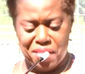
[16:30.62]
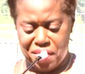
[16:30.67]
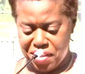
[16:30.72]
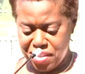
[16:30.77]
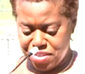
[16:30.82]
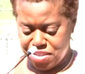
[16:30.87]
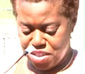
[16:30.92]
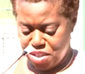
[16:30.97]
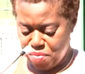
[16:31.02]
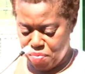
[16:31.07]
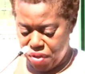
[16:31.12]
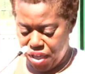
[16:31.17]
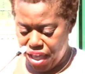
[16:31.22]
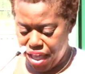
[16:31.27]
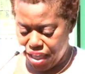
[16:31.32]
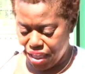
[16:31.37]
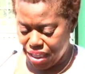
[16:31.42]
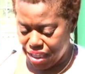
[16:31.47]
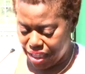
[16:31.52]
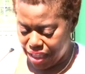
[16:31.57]
He's in the
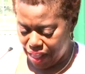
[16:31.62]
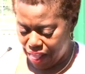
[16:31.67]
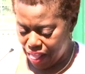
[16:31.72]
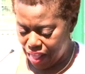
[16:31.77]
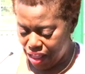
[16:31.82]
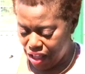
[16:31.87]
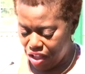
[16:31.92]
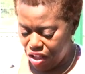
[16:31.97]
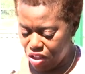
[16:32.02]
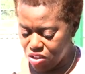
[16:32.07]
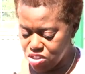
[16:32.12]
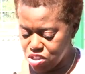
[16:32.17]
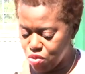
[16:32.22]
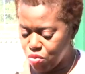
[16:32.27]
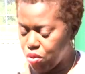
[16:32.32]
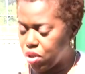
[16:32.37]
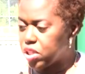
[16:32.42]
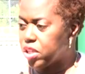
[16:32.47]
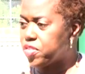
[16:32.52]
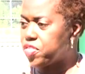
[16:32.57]
back. I also
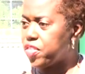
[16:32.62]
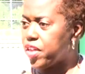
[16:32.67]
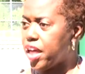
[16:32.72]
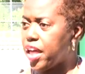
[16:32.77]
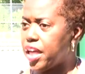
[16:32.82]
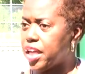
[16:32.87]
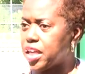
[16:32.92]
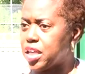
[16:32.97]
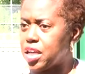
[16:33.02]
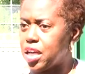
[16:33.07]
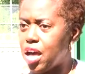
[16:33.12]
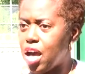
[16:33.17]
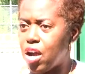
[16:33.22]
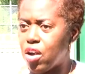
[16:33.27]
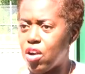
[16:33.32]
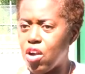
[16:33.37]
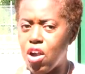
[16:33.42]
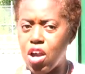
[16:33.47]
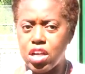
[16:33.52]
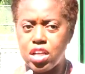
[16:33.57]
want to thank
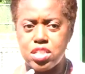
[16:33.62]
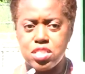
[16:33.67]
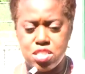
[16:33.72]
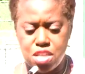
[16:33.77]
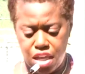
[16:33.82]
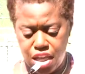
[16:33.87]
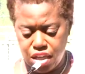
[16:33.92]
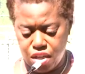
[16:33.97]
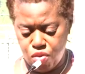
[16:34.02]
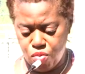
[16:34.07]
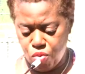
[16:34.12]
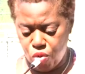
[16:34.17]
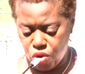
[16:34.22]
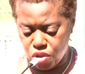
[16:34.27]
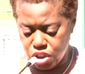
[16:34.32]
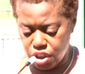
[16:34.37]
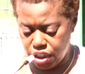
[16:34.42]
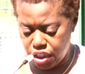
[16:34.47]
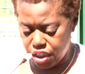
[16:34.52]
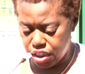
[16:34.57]
our architect,
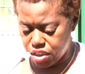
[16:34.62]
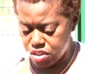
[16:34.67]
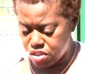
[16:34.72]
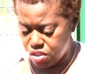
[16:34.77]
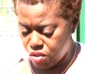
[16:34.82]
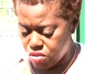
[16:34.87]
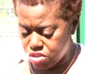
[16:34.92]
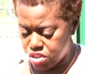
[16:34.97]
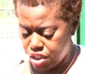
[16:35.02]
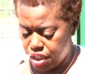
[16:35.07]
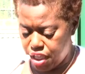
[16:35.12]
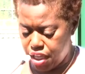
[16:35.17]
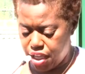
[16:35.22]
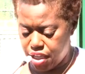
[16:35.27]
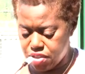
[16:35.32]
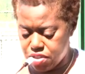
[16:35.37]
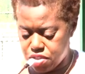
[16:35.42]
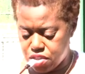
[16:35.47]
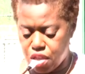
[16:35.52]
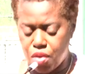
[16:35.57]
Worley and
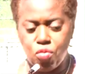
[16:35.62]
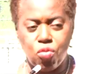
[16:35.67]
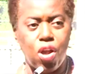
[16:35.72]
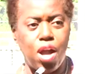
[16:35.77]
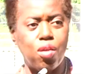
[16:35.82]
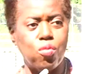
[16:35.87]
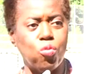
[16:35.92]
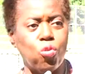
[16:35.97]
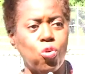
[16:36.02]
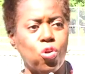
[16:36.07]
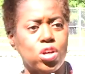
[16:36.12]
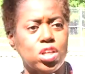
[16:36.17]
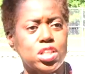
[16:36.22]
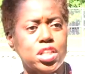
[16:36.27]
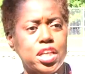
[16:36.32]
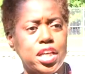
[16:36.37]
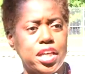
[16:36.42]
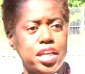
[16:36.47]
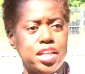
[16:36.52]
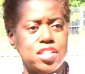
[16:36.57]
Associates, Ron
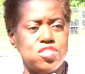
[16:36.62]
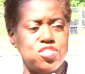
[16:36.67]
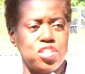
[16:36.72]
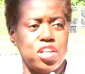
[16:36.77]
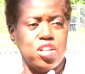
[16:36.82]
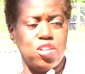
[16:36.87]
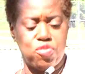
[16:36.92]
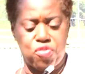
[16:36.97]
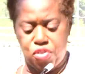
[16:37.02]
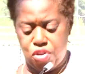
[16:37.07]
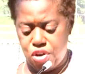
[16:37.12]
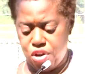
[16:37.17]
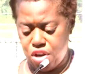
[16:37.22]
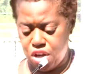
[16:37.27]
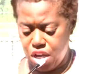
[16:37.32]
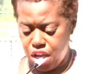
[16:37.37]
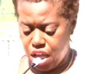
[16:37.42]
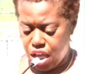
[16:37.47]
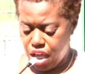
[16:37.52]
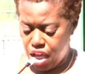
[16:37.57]
Worley and Jennifer
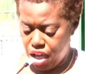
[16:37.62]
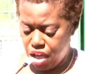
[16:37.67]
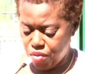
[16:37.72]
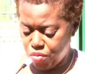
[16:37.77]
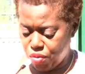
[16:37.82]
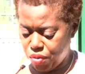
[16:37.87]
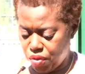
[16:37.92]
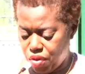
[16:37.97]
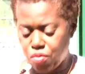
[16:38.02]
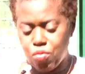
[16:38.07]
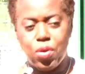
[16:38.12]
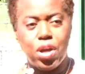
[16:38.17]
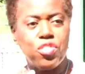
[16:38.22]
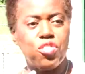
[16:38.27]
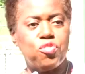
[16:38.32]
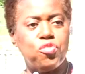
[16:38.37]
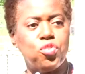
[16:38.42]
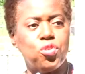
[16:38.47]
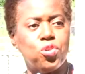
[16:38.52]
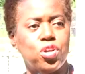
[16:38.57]

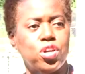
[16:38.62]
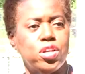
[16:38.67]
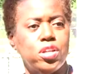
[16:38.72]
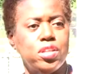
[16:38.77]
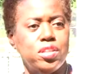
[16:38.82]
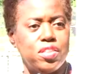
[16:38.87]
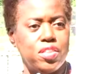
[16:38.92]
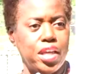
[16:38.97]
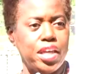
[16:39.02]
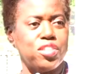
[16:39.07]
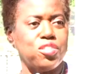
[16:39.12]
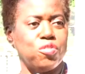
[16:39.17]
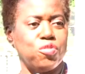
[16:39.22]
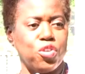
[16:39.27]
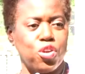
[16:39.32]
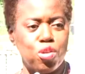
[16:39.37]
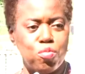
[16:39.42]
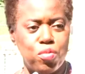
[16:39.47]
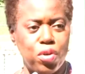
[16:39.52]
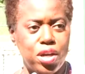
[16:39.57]
Weatherford. Thank you
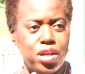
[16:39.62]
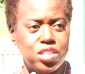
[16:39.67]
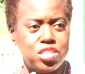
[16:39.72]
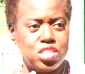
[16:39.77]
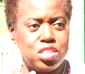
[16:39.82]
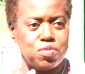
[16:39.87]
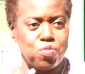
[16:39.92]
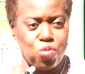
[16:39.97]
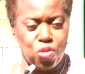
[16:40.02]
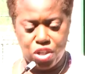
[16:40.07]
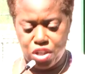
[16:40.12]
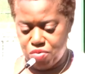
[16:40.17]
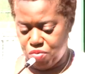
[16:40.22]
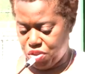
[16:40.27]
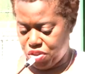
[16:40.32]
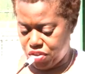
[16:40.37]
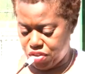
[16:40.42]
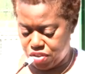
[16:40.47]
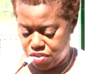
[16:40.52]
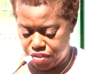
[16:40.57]
very much, working
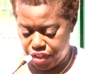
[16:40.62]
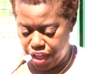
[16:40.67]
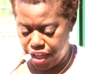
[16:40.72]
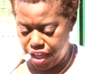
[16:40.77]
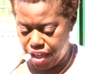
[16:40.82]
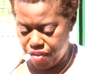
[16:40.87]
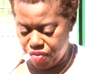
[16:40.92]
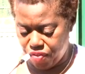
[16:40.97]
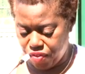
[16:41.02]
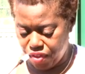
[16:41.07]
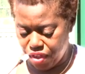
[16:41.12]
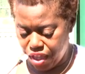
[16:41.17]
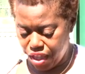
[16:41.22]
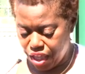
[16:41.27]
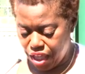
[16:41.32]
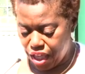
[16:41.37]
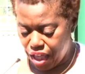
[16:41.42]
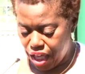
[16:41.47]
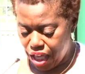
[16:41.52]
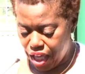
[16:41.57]
with the
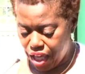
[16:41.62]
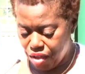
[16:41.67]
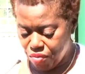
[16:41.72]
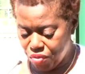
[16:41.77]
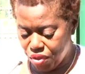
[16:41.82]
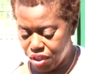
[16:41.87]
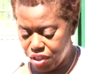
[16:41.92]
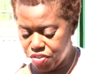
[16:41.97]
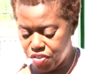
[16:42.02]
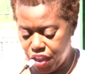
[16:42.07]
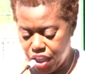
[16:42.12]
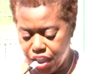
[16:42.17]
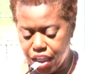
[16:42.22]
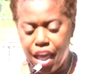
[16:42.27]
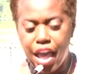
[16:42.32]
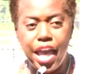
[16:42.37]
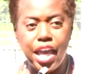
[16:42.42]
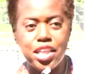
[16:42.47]
staff. I want to thank